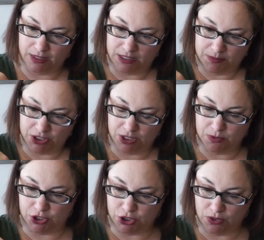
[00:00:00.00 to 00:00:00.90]
especially
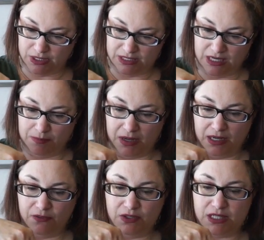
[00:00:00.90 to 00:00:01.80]
when I show you the
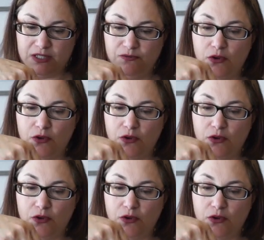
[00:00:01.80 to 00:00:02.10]
teapot, if it doesn't